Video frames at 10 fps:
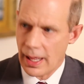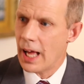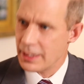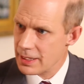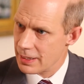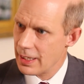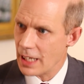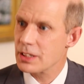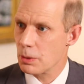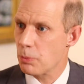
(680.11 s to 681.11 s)
that's
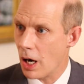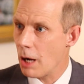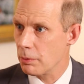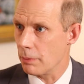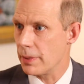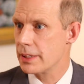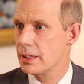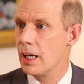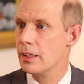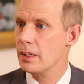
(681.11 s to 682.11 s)
the problem. It's
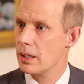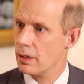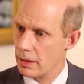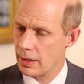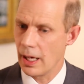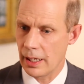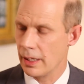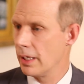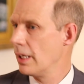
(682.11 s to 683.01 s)
not that